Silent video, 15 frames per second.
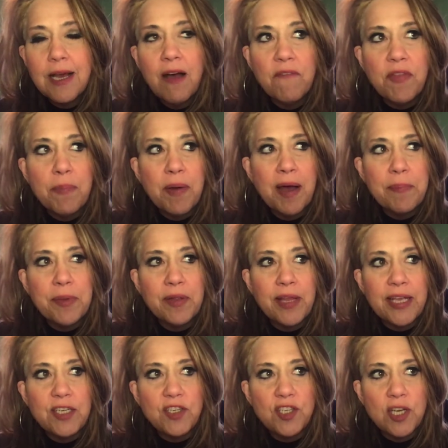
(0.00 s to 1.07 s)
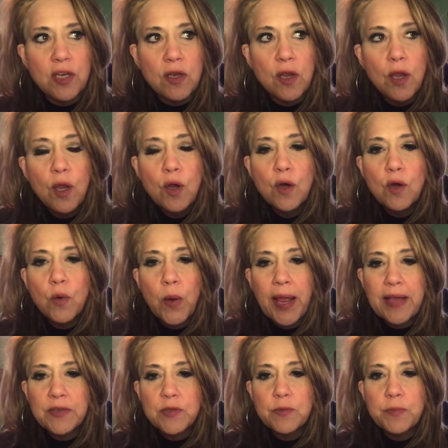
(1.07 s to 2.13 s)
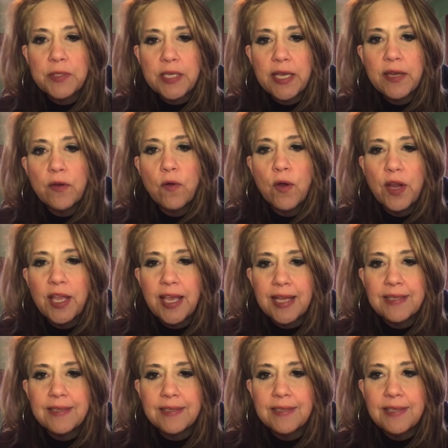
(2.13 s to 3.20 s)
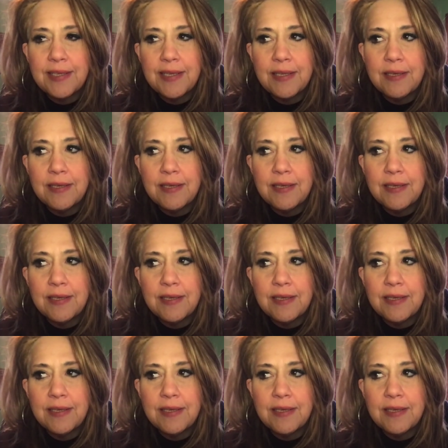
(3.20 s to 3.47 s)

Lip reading: of the population grasps it or gets,